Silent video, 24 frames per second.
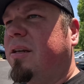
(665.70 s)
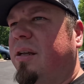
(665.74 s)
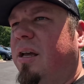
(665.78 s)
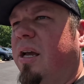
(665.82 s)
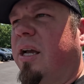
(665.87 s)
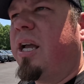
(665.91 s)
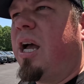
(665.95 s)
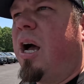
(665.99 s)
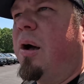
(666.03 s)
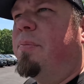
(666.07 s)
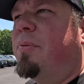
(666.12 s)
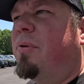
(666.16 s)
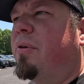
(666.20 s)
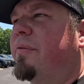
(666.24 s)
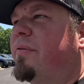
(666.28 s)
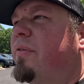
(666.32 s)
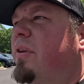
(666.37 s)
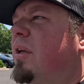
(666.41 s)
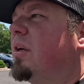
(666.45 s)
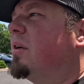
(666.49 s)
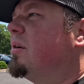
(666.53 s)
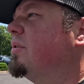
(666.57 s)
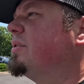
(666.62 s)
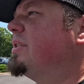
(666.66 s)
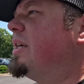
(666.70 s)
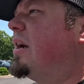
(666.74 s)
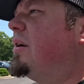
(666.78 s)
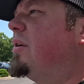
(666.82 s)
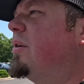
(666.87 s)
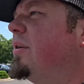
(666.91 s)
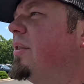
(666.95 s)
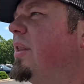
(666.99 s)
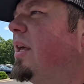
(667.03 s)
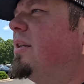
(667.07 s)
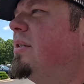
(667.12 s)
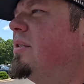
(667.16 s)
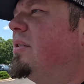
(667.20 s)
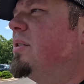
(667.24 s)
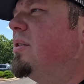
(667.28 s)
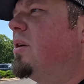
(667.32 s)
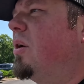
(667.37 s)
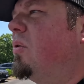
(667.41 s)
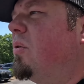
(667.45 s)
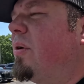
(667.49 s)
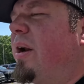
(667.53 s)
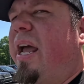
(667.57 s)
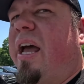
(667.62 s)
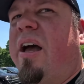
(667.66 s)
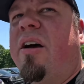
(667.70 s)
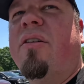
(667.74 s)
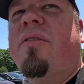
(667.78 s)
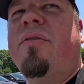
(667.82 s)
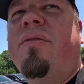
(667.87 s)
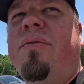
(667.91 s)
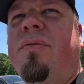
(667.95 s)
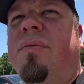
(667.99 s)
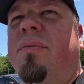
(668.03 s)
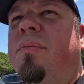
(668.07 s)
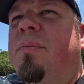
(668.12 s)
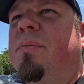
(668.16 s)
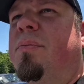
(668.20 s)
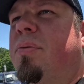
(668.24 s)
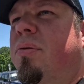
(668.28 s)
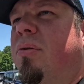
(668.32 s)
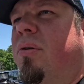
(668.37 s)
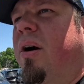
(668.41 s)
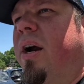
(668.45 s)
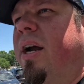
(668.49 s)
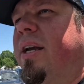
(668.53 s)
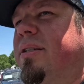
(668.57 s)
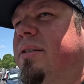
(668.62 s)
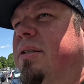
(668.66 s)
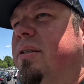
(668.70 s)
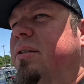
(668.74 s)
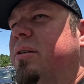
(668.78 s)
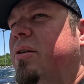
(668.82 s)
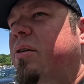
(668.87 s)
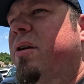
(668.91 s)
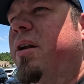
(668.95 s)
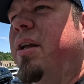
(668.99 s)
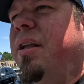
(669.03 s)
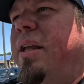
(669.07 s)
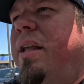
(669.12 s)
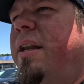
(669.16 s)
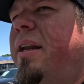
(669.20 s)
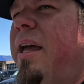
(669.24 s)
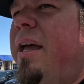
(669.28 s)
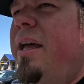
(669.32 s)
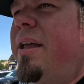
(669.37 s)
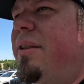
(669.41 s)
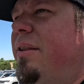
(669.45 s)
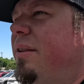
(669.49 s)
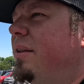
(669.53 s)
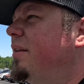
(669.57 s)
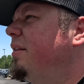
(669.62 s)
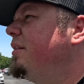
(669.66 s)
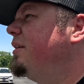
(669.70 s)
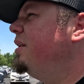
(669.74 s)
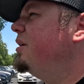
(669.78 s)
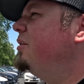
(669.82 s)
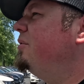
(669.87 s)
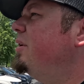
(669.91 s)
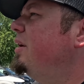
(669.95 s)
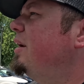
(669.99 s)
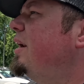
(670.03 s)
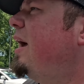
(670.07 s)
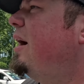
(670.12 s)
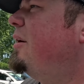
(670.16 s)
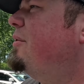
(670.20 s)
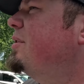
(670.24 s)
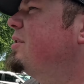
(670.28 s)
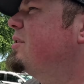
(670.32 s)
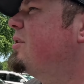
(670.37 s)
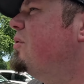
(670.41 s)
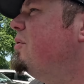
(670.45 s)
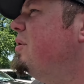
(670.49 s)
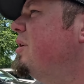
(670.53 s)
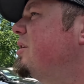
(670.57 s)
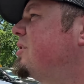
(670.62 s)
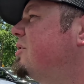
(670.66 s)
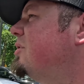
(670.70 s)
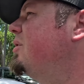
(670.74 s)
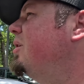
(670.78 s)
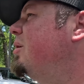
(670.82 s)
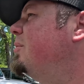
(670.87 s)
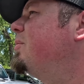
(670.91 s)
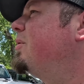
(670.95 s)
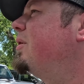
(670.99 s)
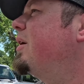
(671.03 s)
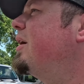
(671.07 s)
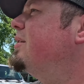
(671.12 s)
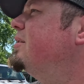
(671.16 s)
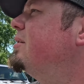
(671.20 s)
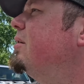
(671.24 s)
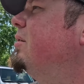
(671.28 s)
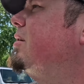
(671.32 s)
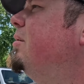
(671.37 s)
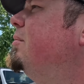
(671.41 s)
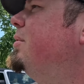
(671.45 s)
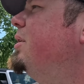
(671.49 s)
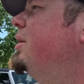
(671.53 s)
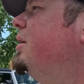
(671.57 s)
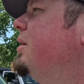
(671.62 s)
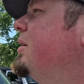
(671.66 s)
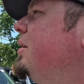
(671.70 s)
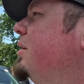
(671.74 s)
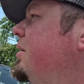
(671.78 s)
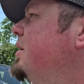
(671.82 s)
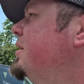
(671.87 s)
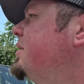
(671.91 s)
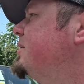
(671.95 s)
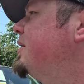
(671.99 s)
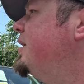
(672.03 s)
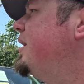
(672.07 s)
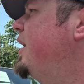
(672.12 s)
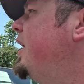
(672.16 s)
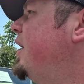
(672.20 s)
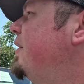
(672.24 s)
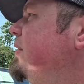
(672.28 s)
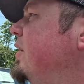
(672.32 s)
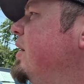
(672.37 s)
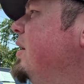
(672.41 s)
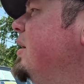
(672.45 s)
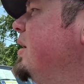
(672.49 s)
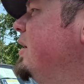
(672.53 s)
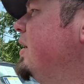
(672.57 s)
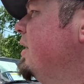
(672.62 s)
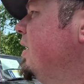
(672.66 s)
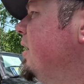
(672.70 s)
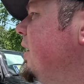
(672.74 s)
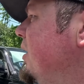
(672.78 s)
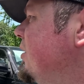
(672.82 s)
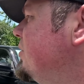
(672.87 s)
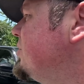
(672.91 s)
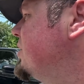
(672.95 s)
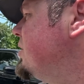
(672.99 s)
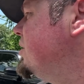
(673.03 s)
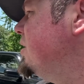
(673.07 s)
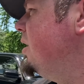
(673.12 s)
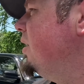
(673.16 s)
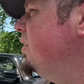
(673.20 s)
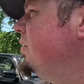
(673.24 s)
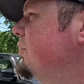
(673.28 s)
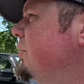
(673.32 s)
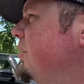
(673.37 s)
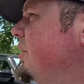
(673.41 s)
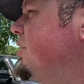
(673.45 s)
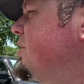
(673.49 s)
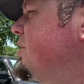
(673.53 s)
a couple of vehicles out here that don't have prices on it, and you know what, I was going to show you a price on it, but it doesn't have it. Here's another one. The